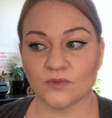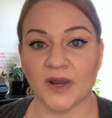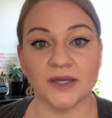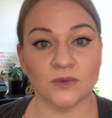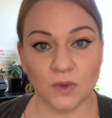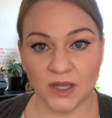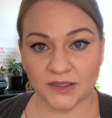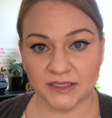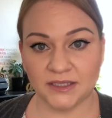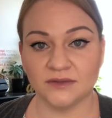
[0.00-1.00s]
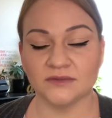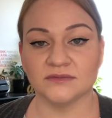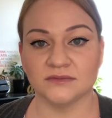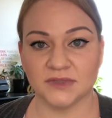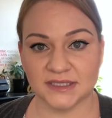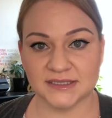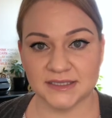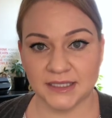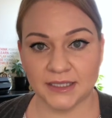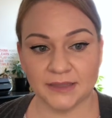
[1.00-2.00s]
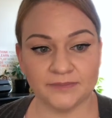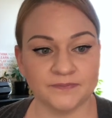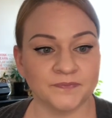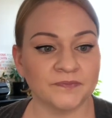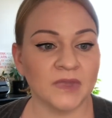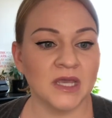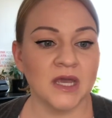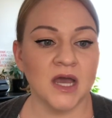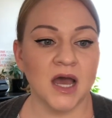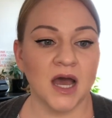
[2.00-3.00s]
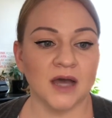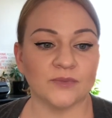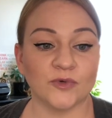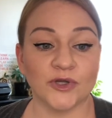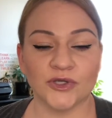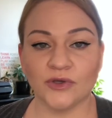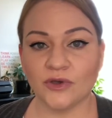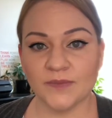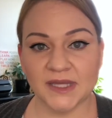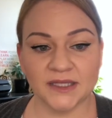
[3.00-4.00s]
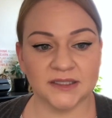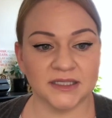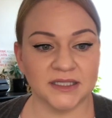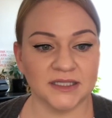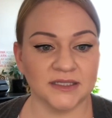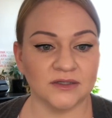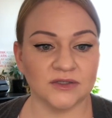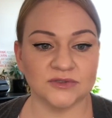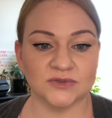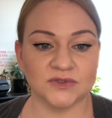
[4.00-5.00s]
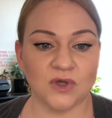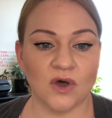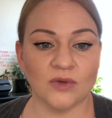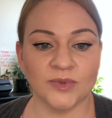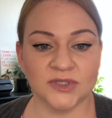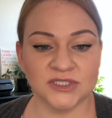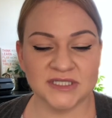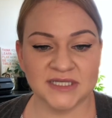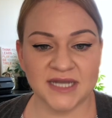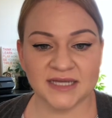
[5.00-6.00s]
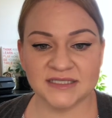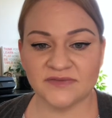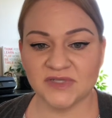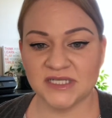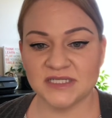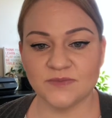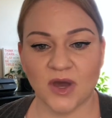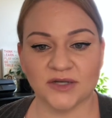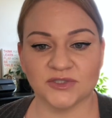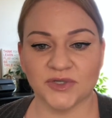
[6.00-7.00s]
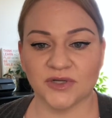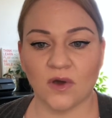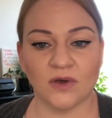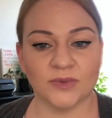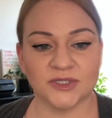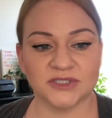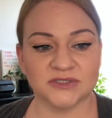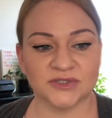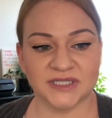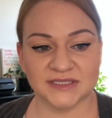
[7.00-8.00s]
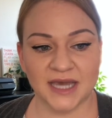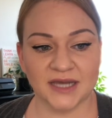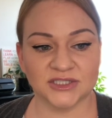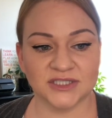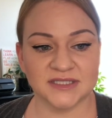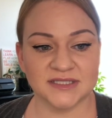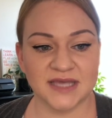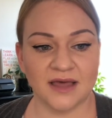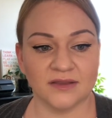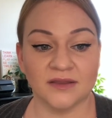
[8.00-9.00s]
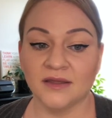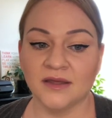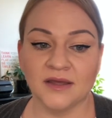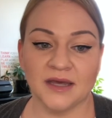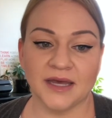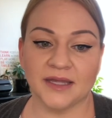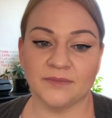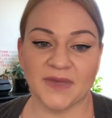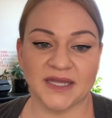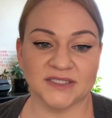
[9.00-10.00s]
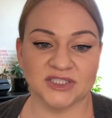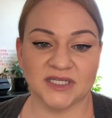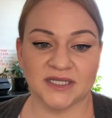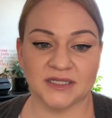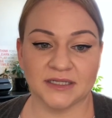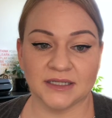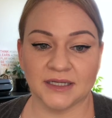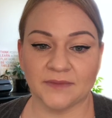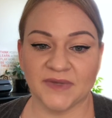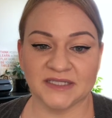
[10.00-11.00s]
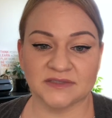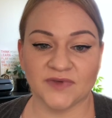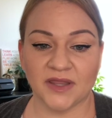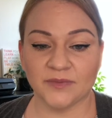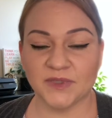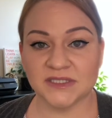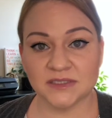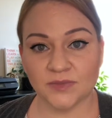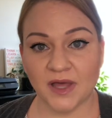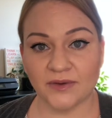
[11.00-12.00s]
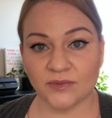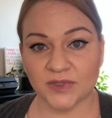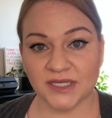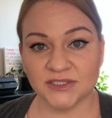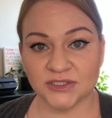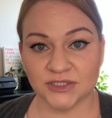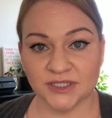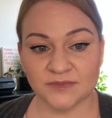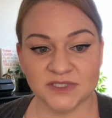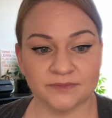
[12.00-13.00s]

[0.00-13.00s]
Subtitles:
right quality that's needed. Procurement includes all purchasing activities, monitoring all purchase transactions, and managing and developing supplier relationships.